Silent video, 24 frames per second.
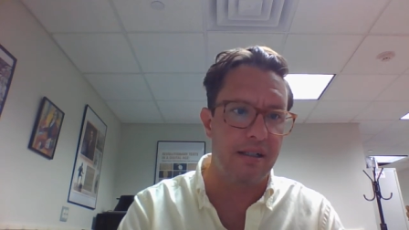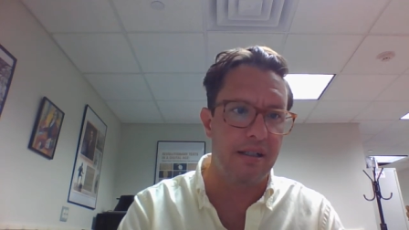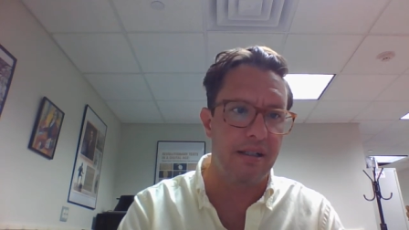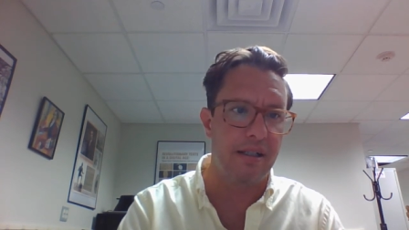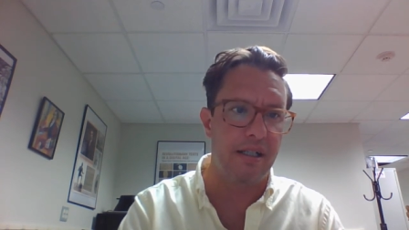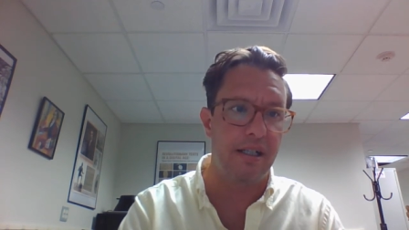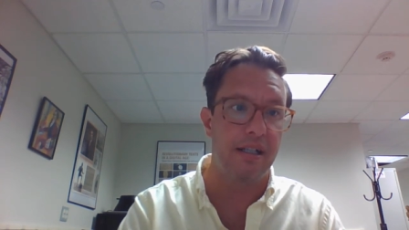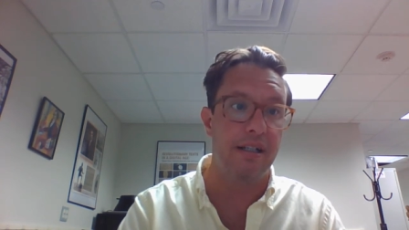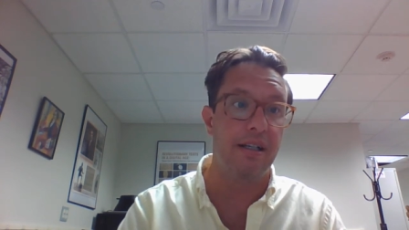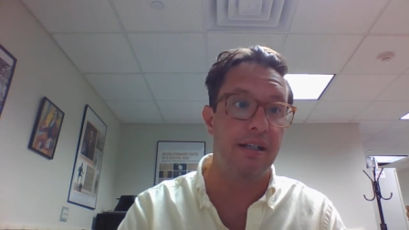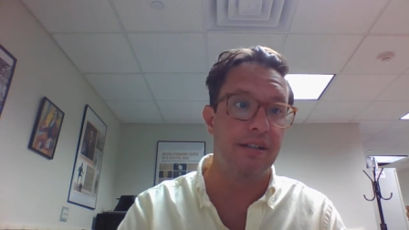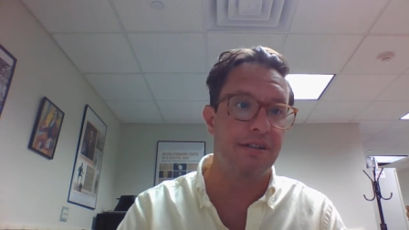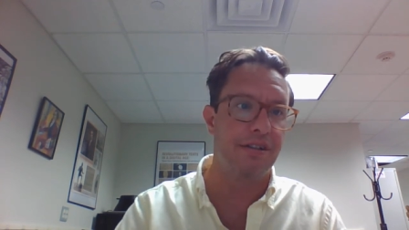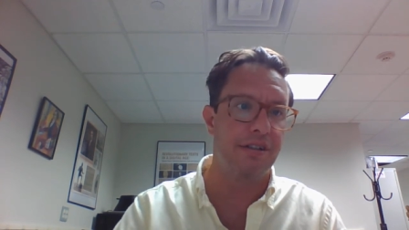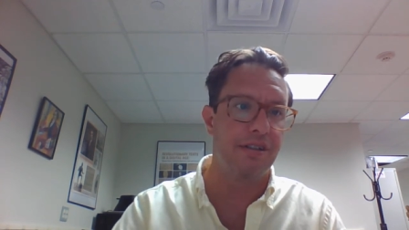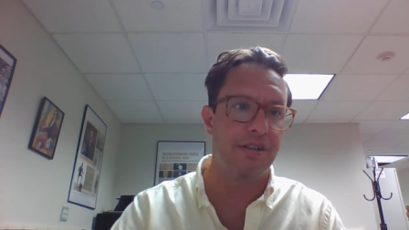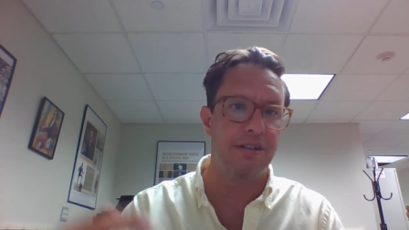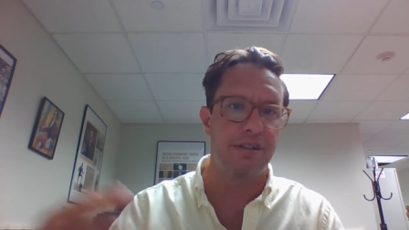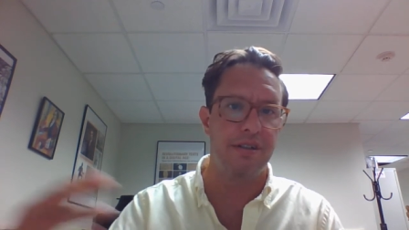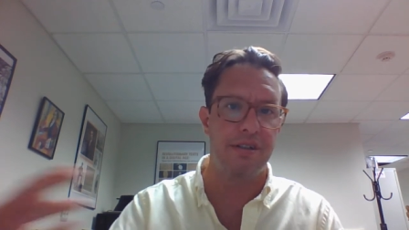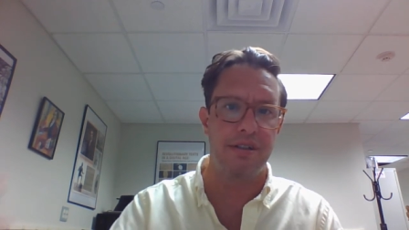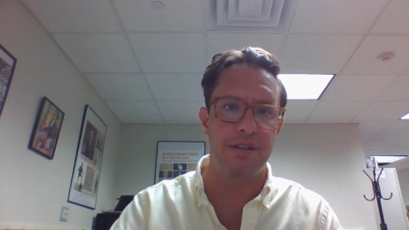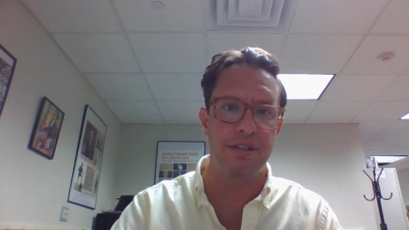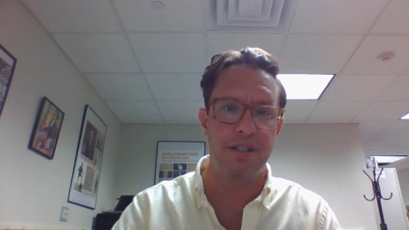in addition
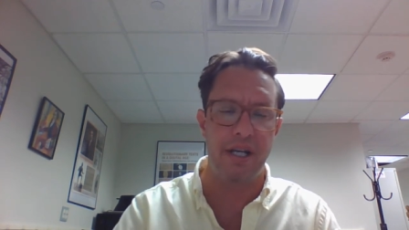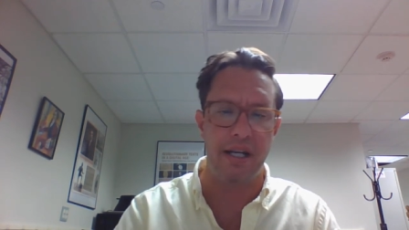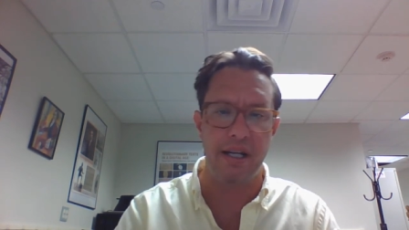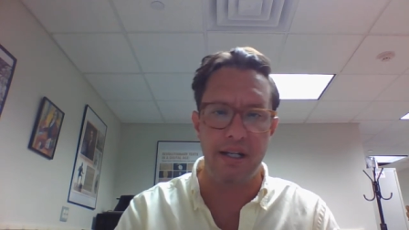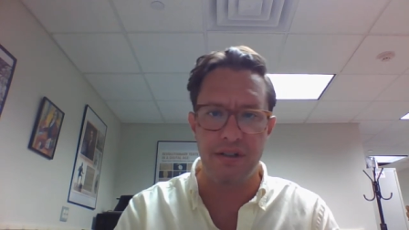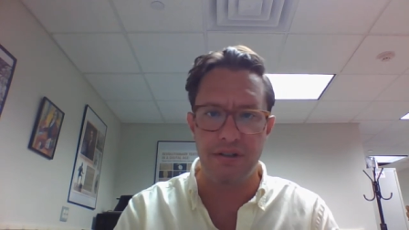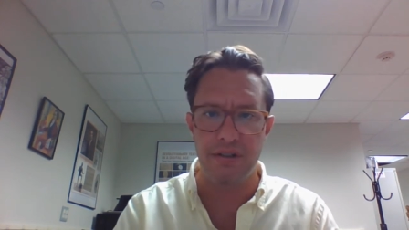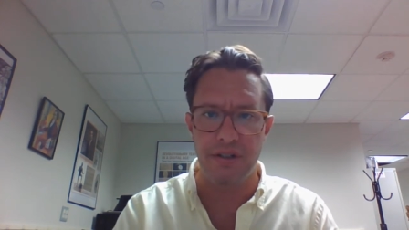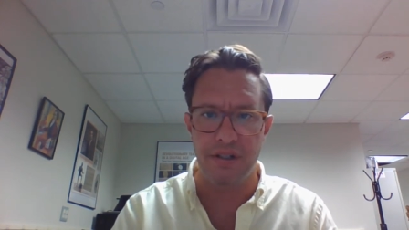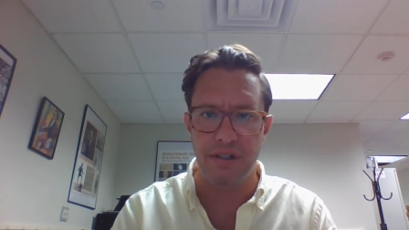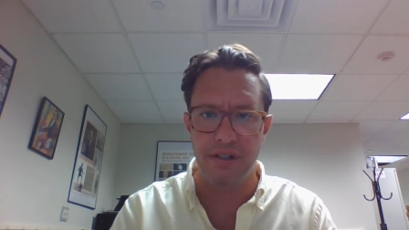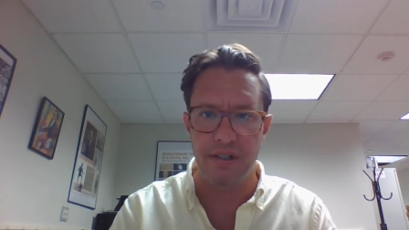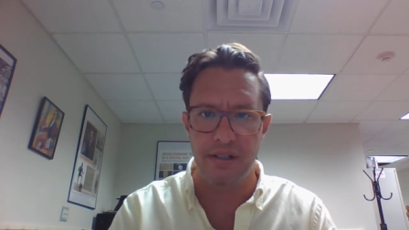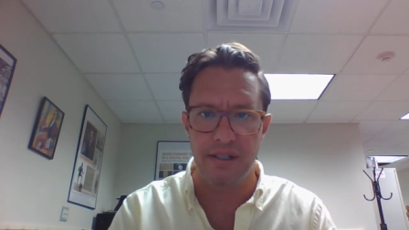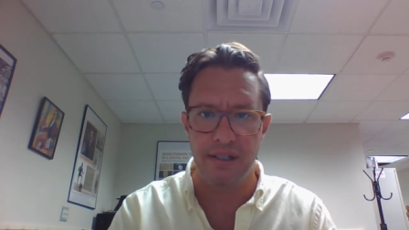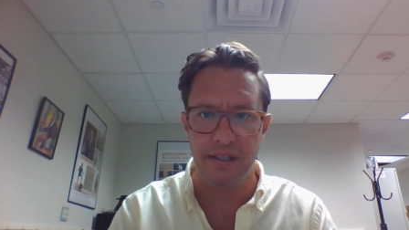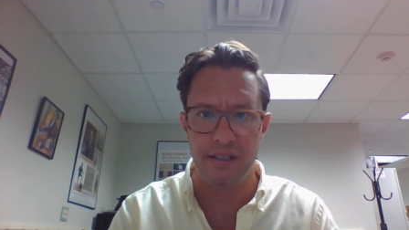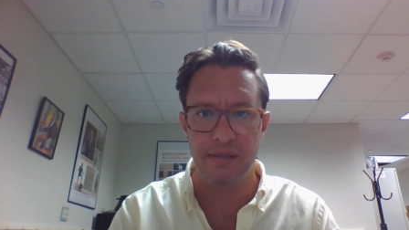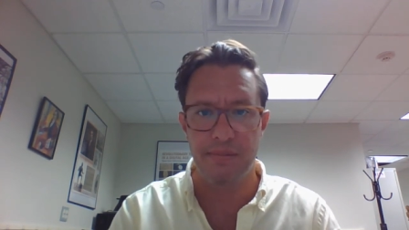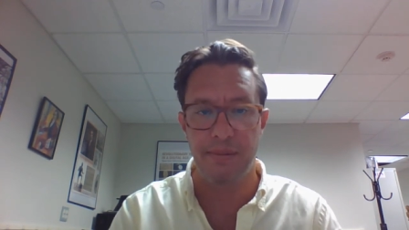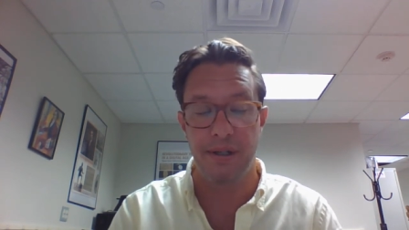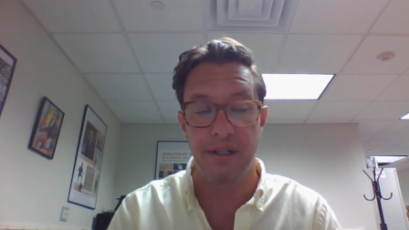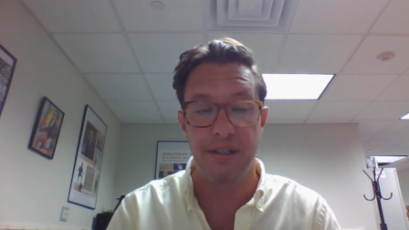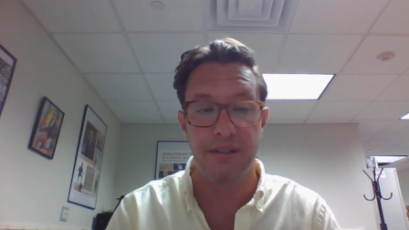to the change in the
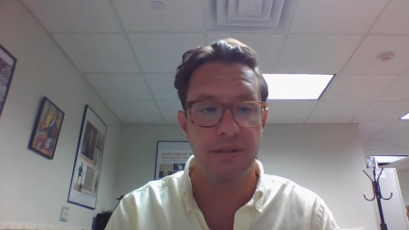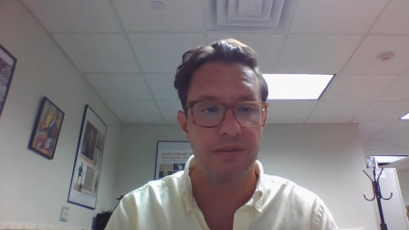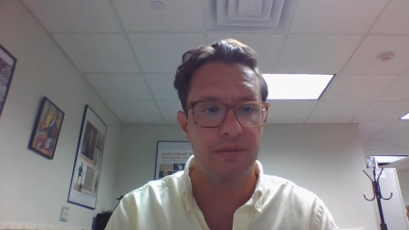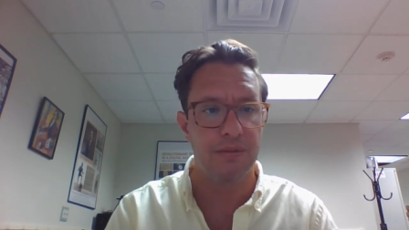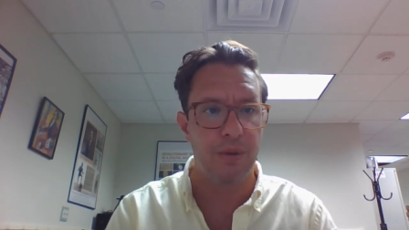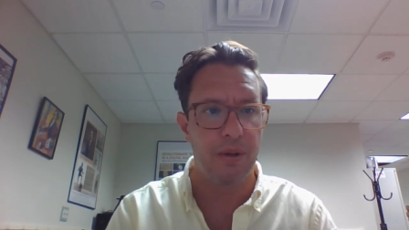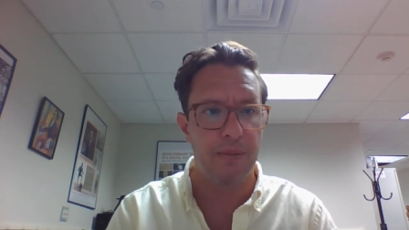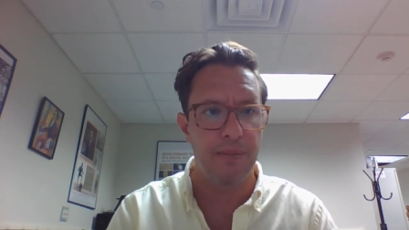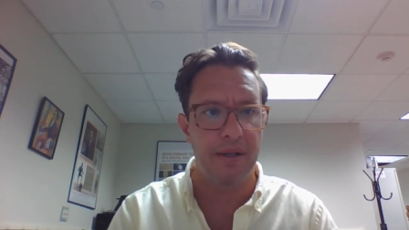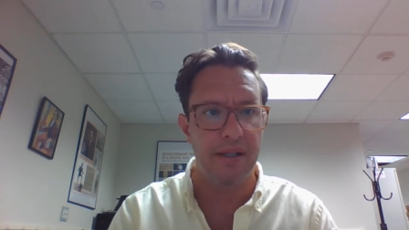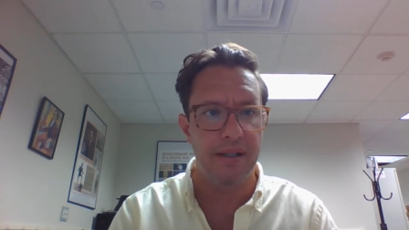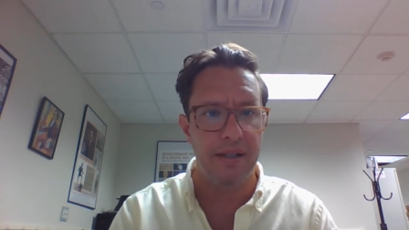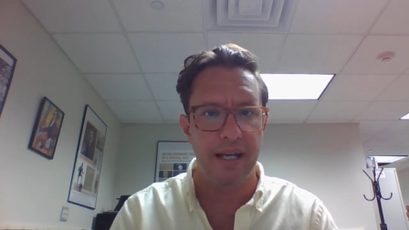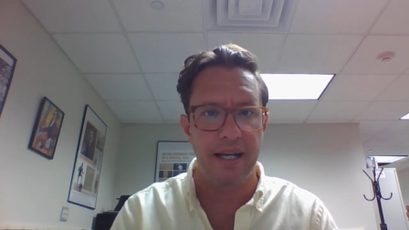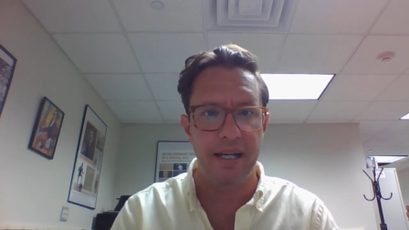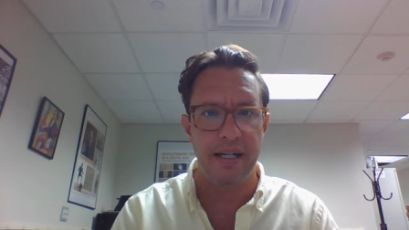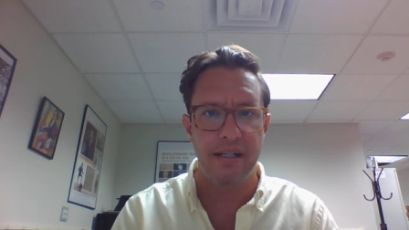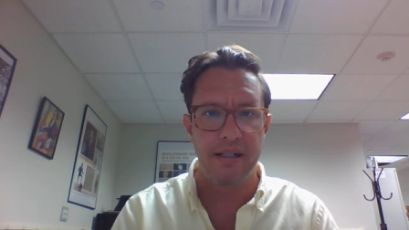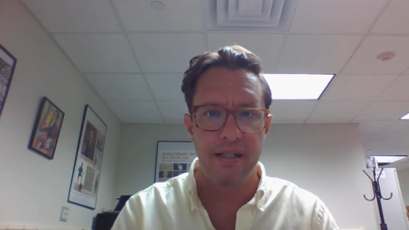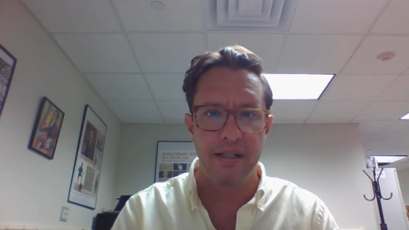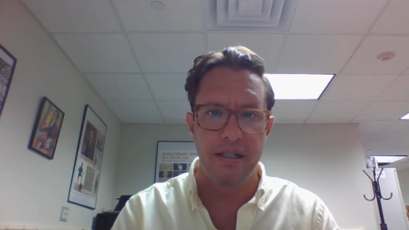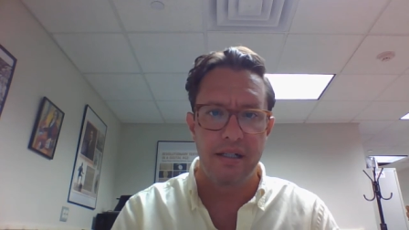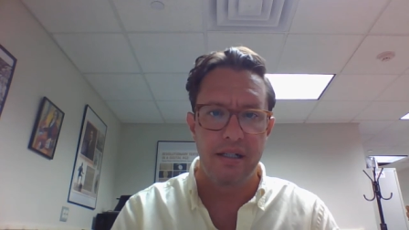experience of women that